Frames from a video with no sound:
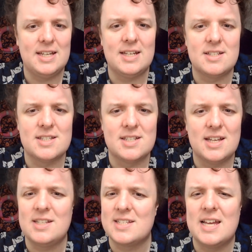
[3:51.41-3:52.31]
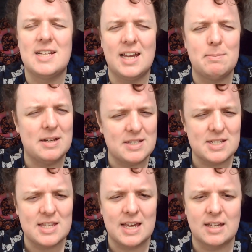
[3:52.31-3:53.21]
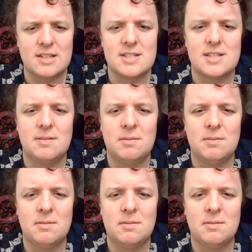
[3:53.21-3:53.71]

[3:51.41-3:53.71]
needs and said ableist things.